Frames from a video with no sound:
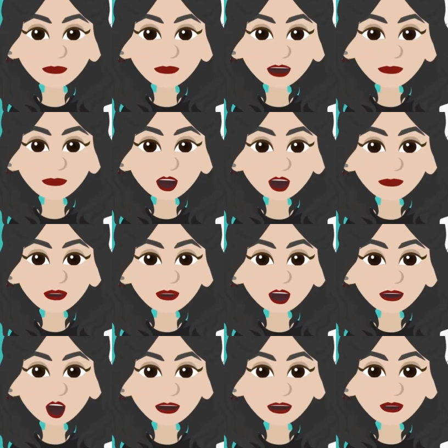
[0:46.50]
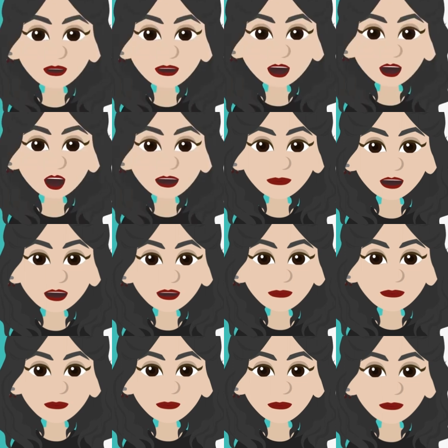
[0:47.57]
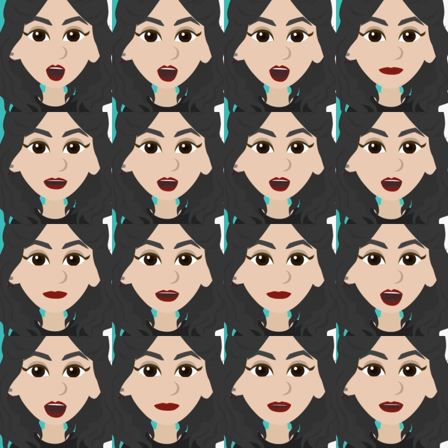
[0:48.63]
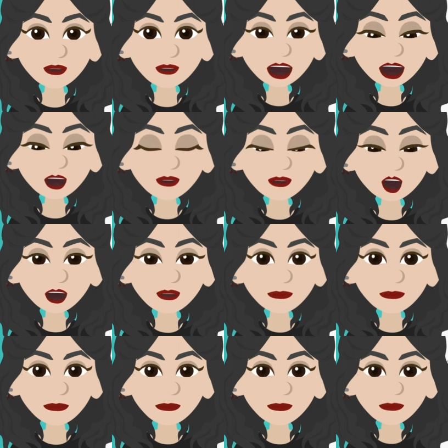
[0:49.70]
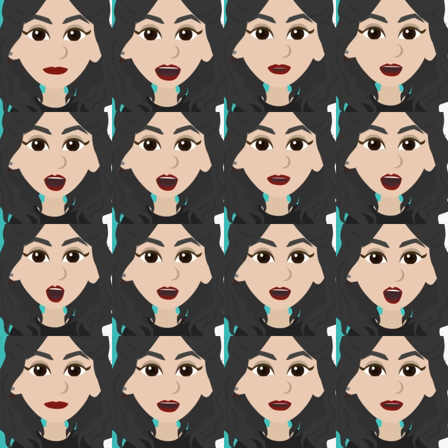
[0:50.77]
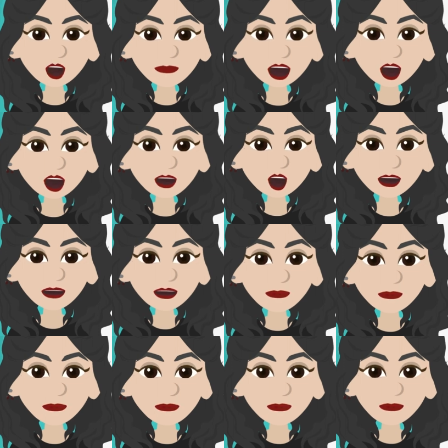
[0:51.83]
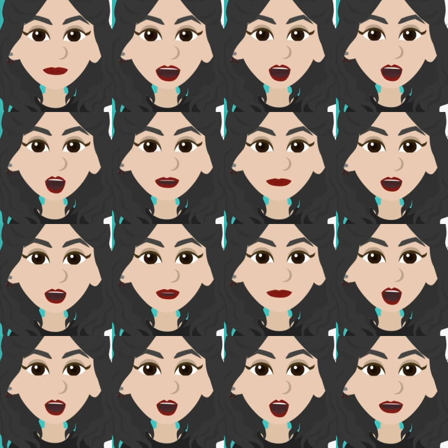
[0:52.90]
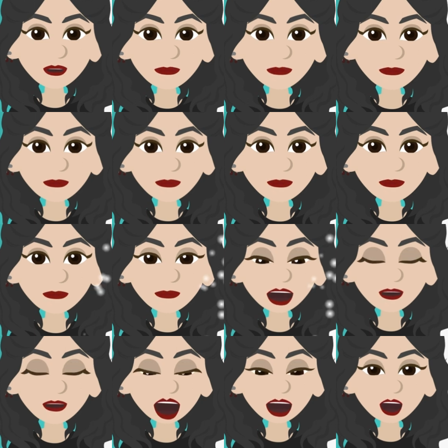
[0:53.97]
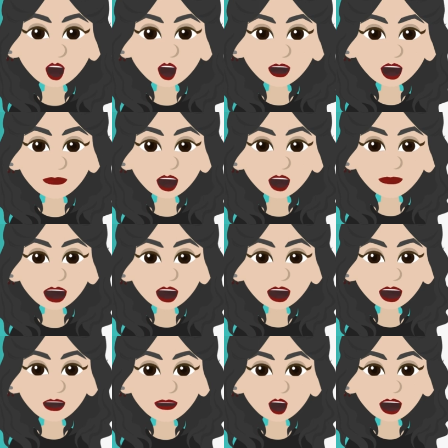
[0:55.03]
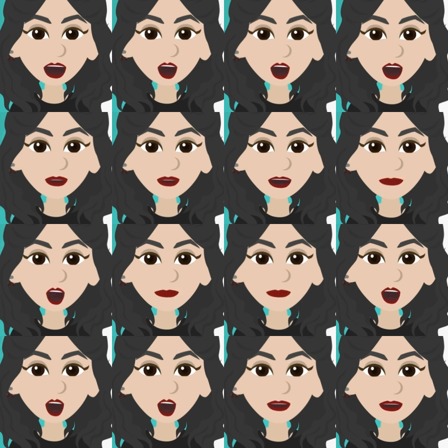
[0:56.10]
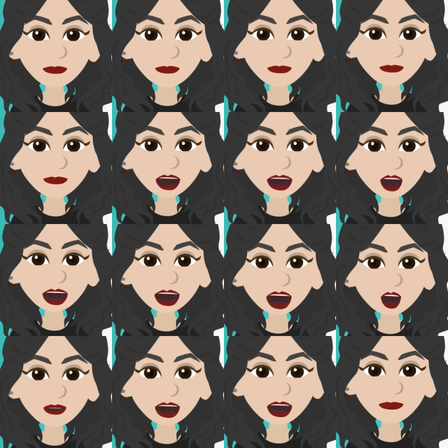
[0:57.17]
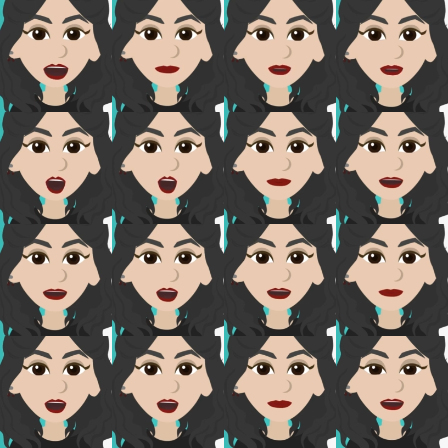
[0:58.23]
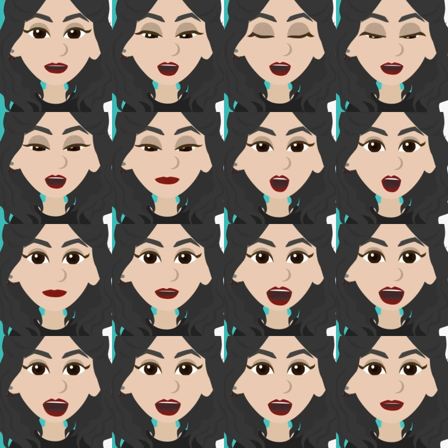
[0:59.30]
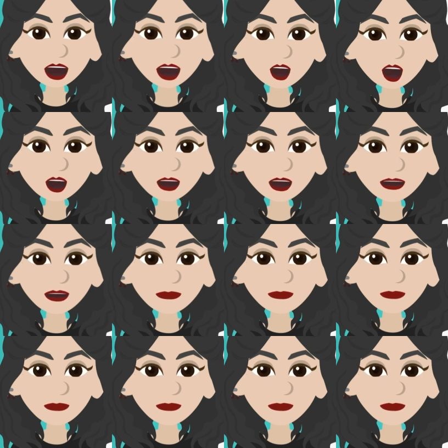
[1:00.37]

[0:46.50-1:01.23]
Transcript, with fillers: Before smart home technology, traditional assistive technology, such as environmental control units or ECUs, have been used in supporting environmental control and daily participation of persons with disabilities in the home.